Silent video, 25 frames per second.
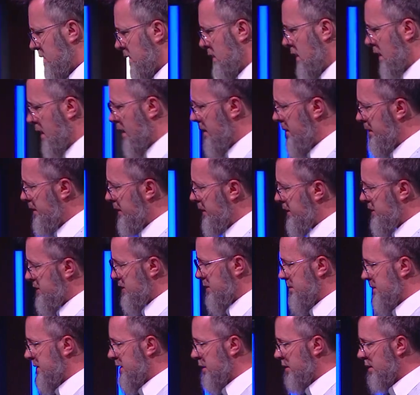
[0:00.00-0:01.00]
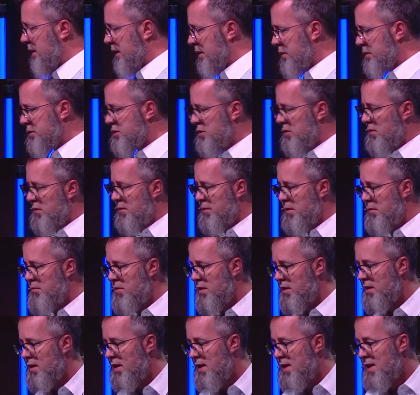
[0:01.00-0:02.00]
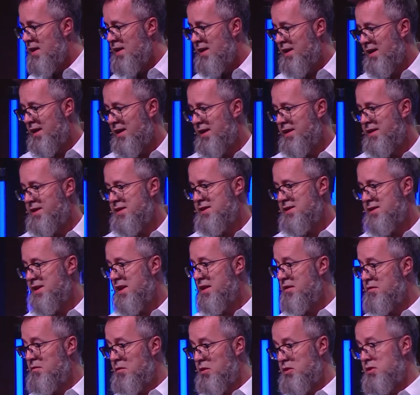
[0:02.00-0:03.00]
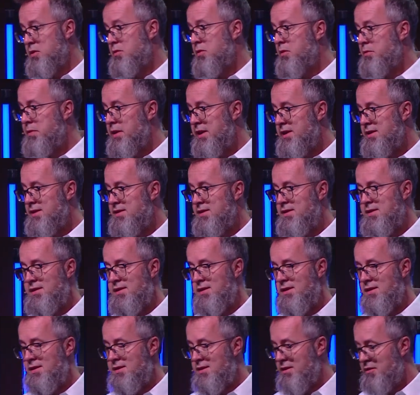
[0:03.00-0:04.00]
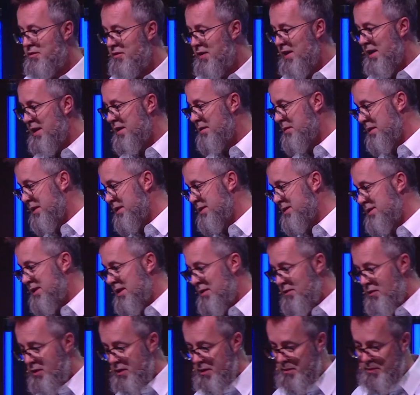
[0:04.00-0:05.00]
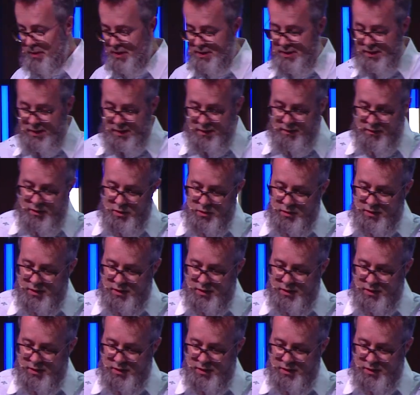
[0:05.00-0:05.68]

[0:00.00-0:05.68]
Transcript: Um, there's some theory I want you to remember. Uh, the state of multiple bits is defined by the state of all the bits in an individual